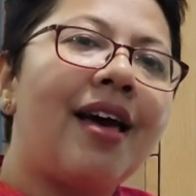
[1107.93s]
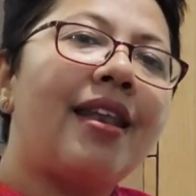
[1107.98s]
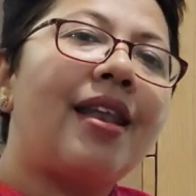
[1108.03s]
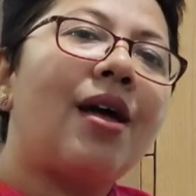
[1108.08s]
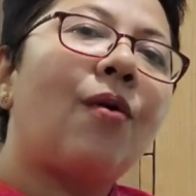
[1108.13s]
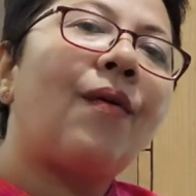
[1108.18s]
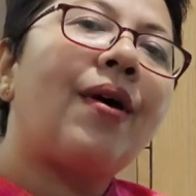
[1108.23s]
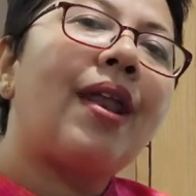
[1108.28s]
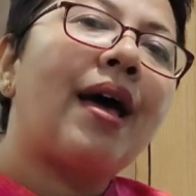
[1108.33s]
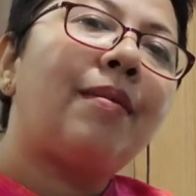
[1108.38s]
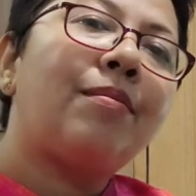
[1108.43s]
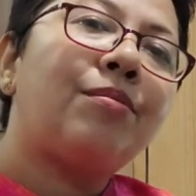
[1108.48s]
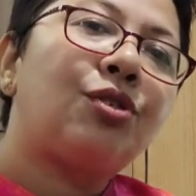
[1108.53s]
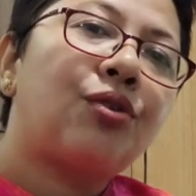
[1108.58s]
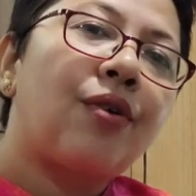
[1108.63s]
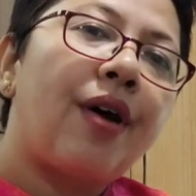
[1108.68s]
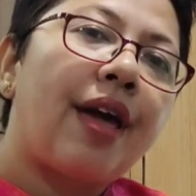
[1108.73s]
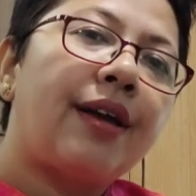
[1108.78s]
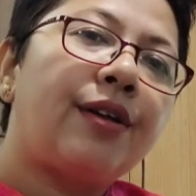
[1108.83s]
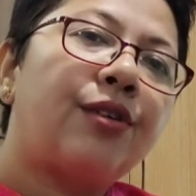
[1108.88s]
Now when I'm
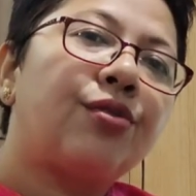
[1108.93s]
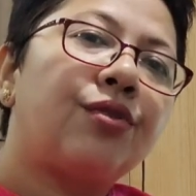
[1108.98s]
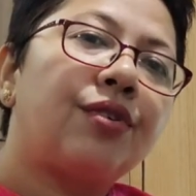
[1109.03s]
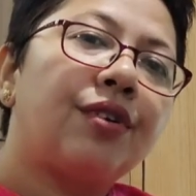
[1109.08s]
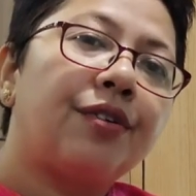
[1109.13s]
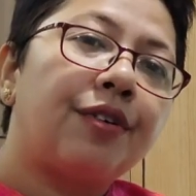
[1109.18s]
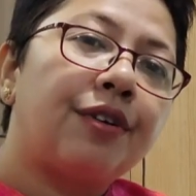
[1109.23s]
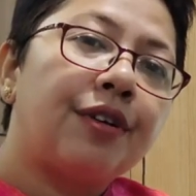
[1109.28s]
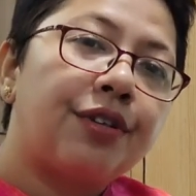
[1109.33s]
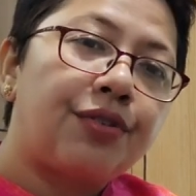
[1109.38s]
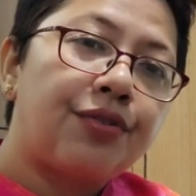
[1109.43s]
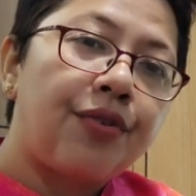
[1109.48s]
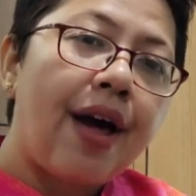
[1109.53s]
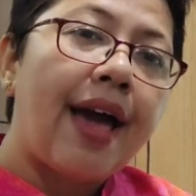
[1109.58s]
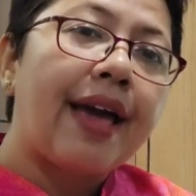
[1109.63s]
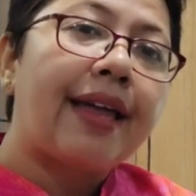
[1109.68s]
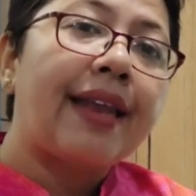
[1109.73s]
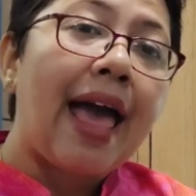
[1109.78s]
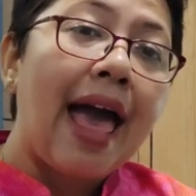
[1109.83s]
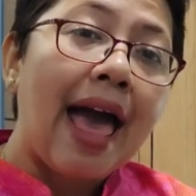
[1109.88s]
trying to
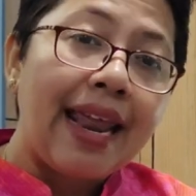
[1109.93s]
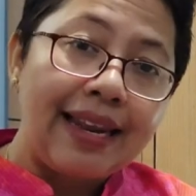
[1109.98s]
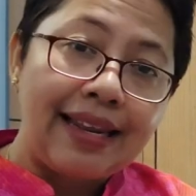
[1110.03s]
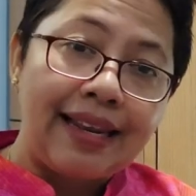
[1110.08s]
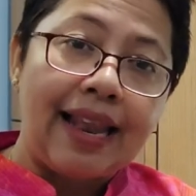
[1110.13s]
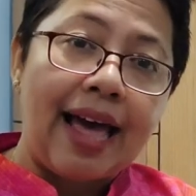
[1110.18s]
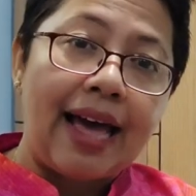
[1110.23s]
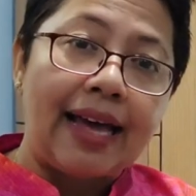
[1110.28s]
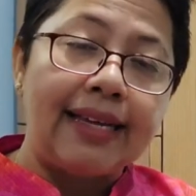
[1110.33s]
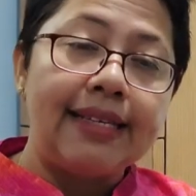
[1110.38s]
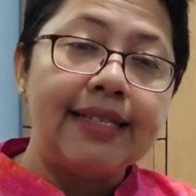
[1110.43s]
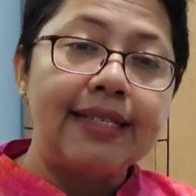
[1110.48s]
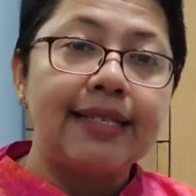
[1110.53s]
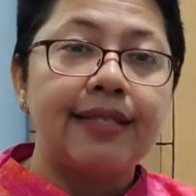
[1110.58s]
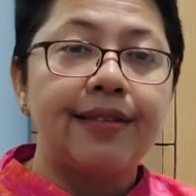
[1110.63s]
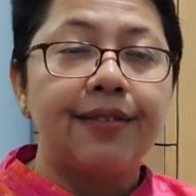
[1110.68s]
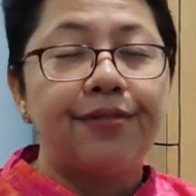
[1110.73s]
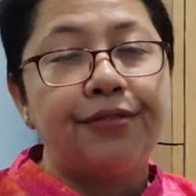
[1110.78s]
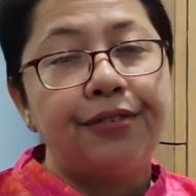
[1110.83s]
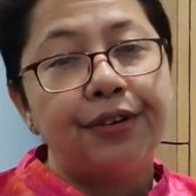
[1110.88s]

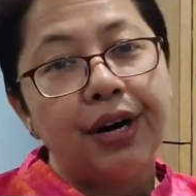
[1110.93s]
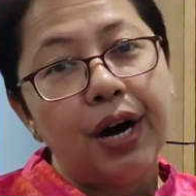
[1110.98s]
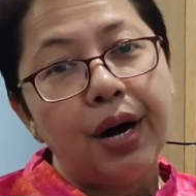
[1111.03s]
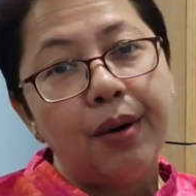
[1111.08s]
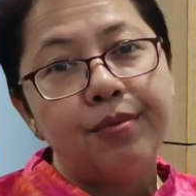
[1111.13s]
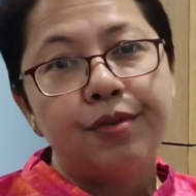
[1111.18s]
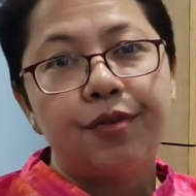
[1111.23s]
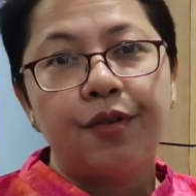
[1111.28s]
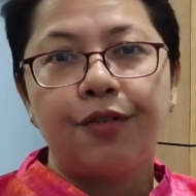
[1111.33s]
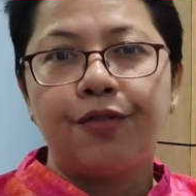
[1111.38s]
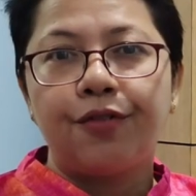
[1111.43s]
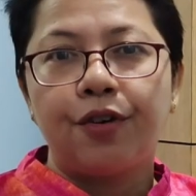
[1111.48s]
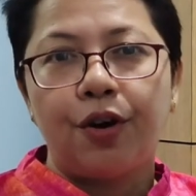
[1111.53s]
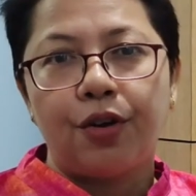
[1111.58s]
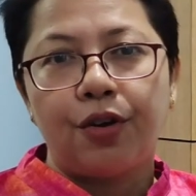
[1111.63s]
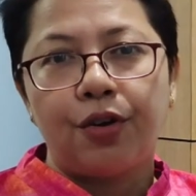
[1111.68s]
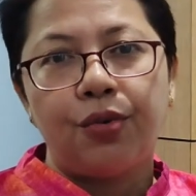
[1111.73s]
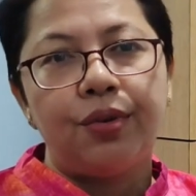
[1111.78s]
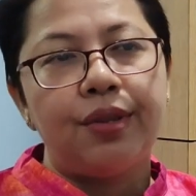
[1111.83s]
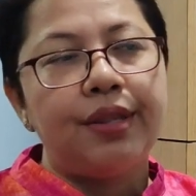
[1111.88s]
analyze the verbs
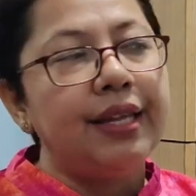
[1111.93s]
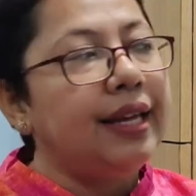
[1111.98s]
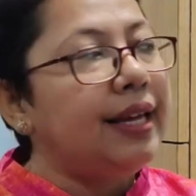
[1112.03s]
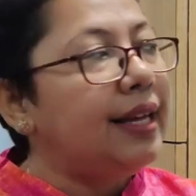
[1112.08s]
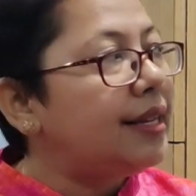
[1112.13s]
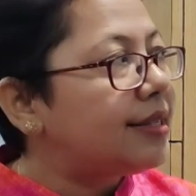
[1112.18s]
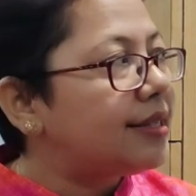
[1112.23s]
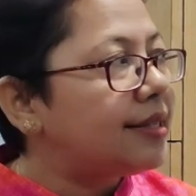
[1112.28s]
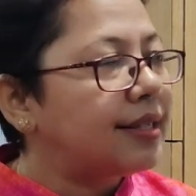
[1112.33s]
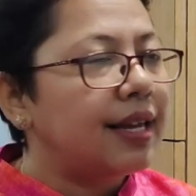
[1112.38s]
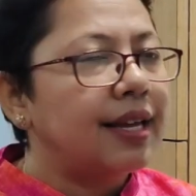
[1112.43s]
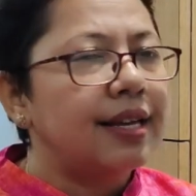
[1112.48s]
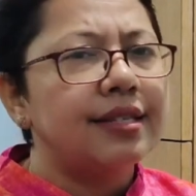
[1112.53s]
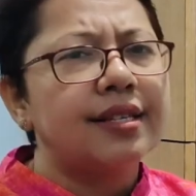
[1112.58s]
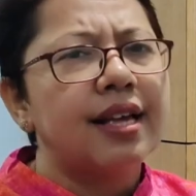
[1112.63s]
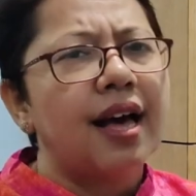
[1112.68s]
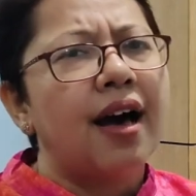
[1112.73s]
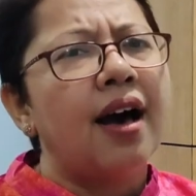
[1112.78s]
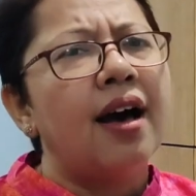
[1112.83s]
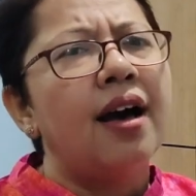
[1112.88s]
before you, these
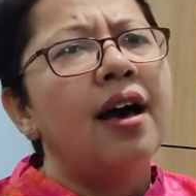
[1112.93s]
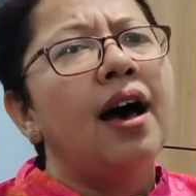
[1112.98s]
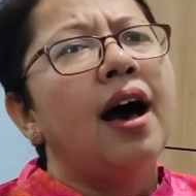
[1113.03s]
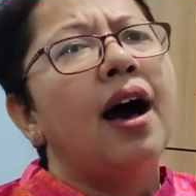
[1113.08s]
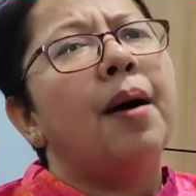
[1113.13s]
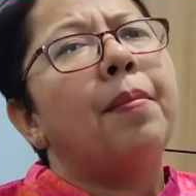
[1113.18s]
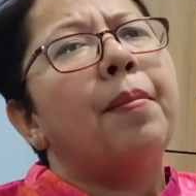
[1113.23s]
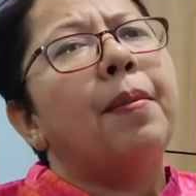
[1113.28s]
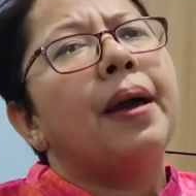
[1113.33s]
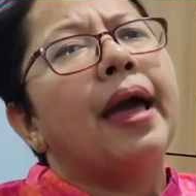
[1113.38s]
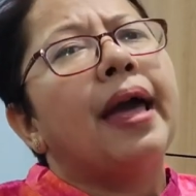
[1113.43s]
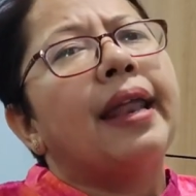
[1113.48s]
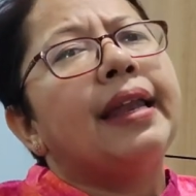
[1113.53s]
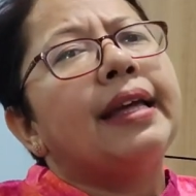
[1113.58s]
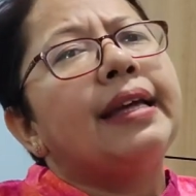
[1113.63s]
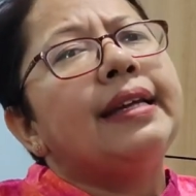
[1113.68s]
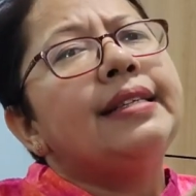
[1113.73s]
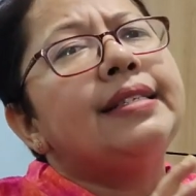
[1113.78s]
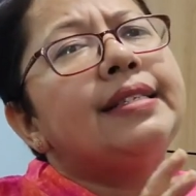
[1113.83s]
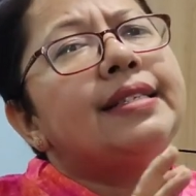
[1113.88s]
things are
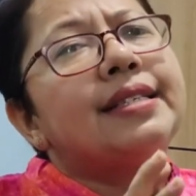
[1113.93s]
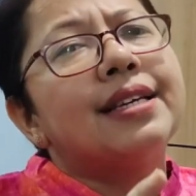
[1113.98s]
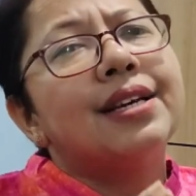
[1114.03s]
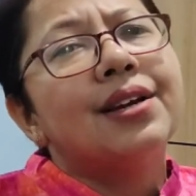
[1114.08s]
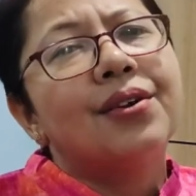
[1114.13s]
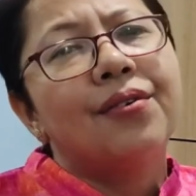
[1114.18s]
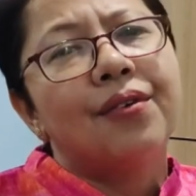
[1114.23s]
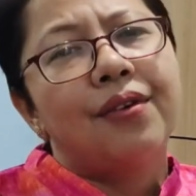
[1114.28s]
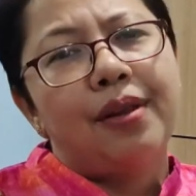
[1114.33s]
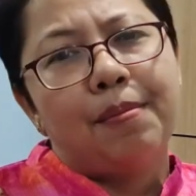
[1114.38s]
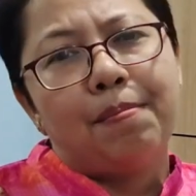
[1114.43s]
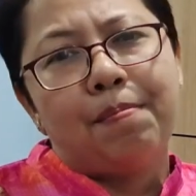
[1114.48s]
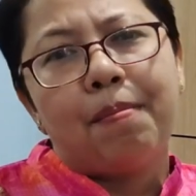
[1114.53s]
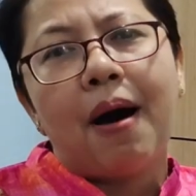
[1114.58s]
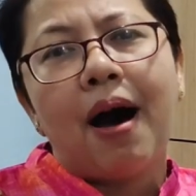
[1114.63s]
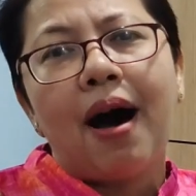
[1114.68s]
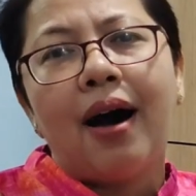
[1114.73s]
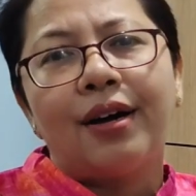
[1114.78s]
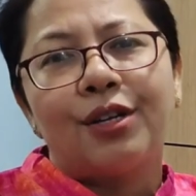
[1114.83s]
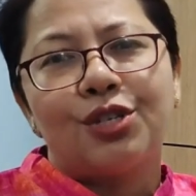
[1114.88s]
an integral
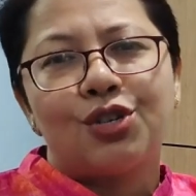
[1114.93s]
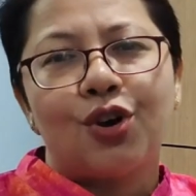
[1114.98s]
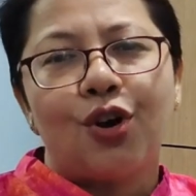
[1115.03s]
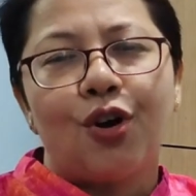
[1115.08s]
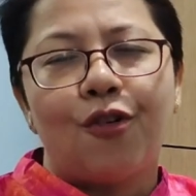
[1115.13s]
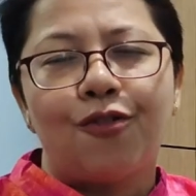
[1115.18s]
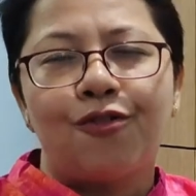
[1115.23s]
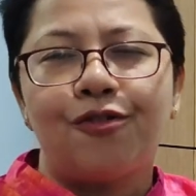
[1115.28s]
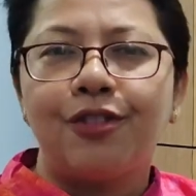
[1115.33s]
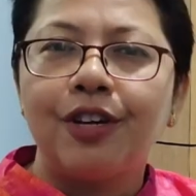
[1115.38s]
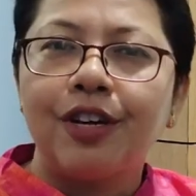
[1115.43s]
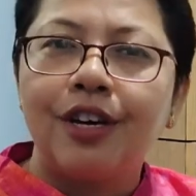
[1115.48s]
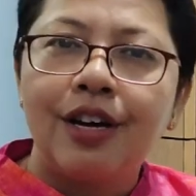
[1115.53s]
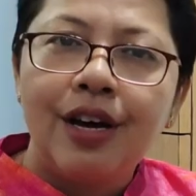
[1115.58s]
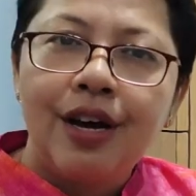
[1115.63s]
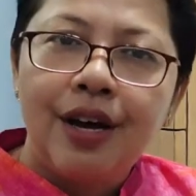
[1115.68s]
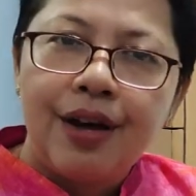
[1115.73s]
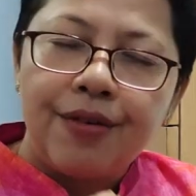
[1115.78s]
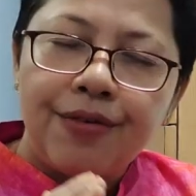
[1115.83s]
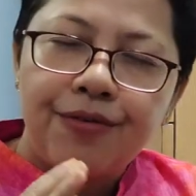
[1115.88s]
part of the
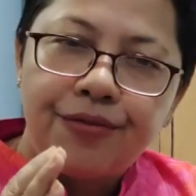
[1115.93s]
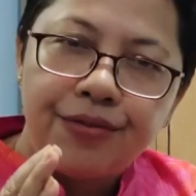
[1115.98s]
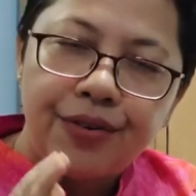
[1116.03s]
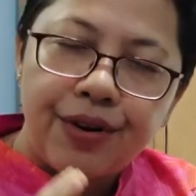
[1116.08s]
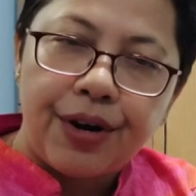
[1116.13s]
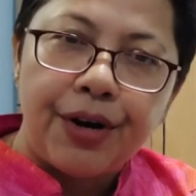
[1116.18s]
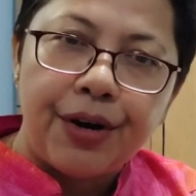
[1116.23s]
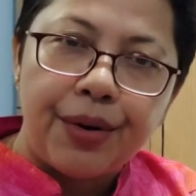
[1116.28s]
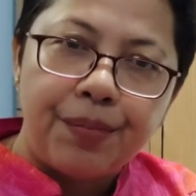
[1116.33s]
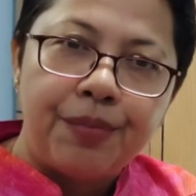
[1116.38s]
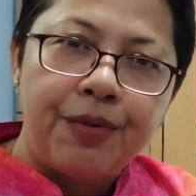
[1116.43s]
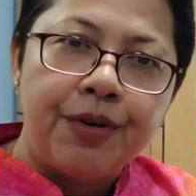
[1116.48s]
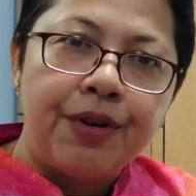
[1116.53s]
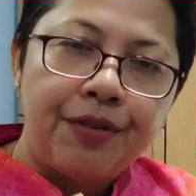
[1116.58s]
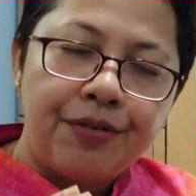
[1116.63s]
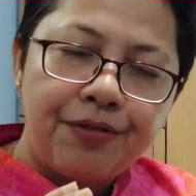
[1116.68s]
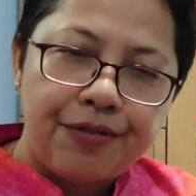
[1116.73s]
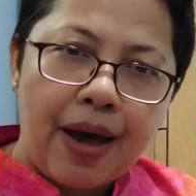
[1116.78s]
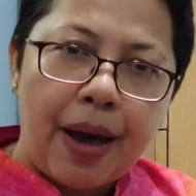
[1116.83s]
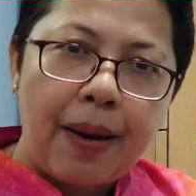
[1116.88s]
verb
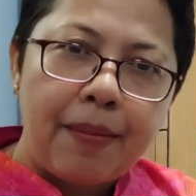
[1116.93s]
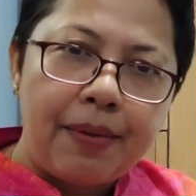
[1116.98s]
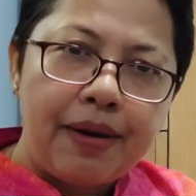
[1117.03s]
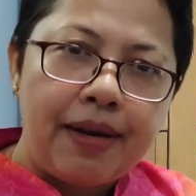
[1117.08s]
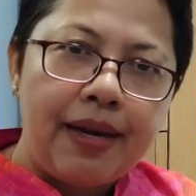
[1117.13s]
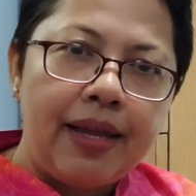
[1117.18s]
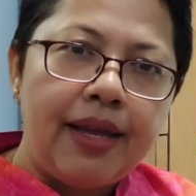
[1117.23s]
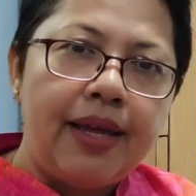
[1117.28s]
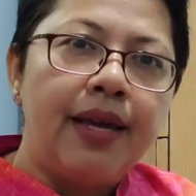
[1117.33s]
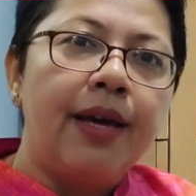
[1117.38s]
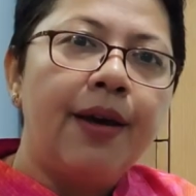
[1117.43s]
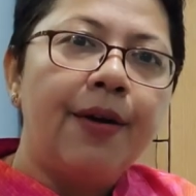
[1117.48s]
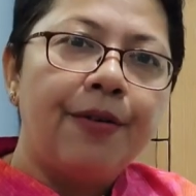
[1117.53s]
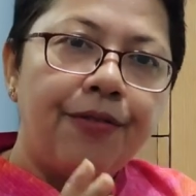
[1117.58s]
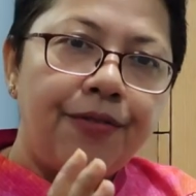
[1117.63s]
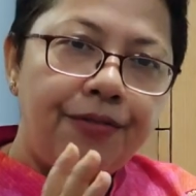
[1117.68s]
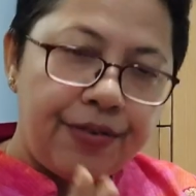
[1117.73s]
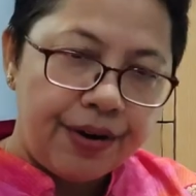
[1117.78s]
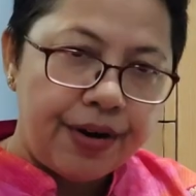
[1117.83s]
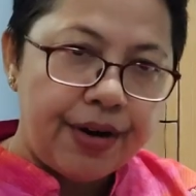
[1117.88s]
family,
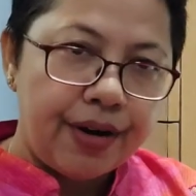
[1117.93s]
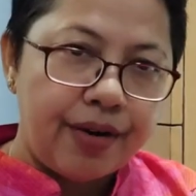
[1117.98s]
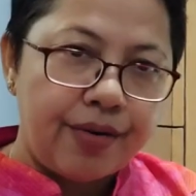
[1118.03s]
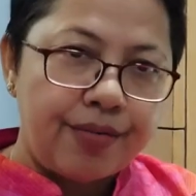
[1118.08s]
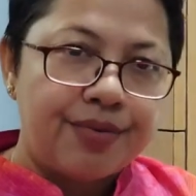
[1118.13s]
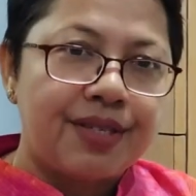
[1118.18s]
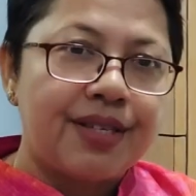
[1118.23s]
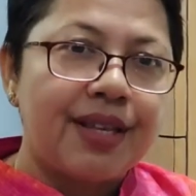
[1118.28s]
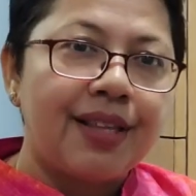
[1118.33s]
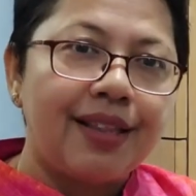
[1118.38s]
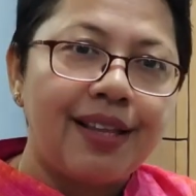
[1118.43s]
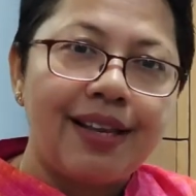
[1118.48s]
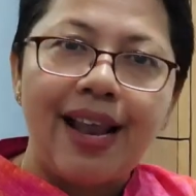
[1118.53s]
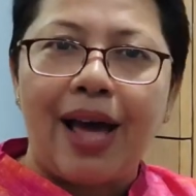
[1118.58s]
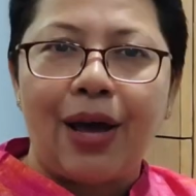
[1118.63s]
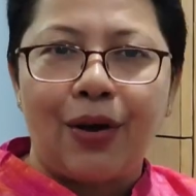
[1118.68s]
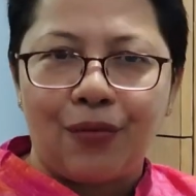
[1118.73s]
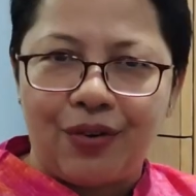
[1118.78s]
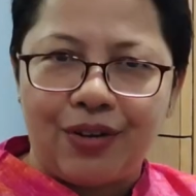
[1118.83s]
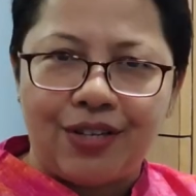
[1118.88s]
verbs in the
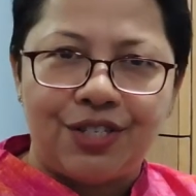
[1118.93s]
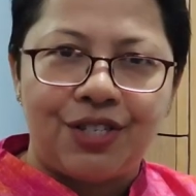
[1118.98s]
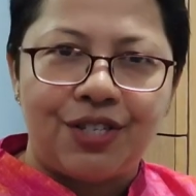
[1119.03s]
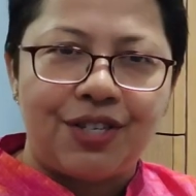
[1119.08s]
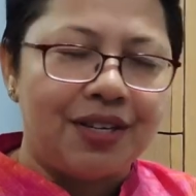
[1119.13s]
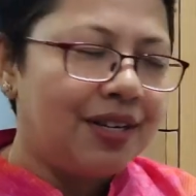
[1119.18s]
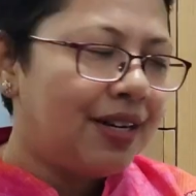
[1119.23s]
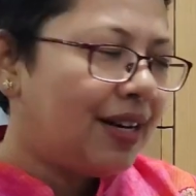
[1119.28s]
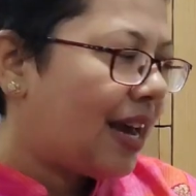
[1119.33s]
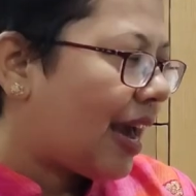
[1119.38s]
language,